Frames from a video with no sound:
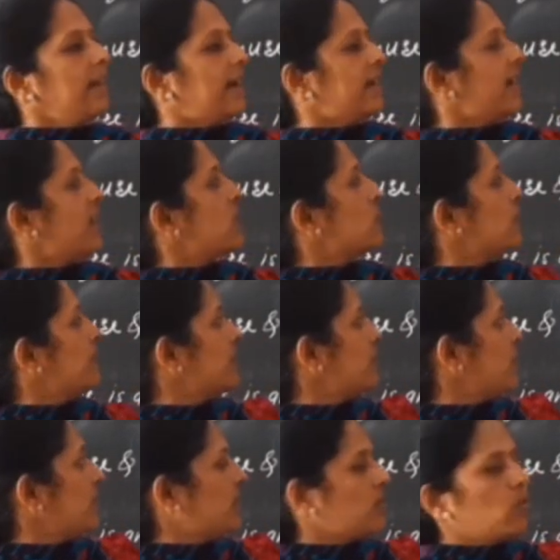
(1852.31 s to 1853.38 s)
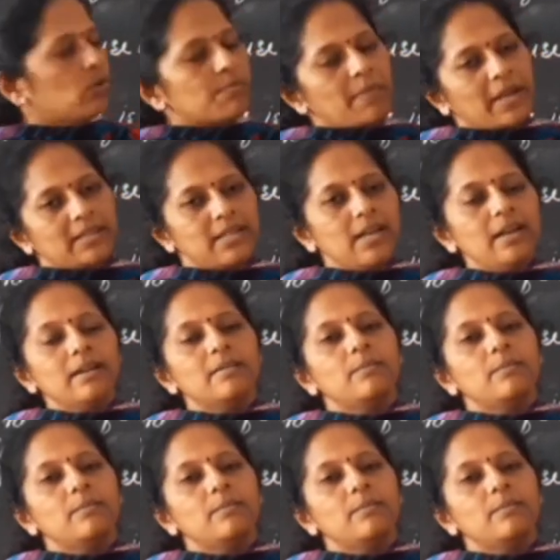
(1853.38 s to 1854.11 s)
that Rhizobium is used by the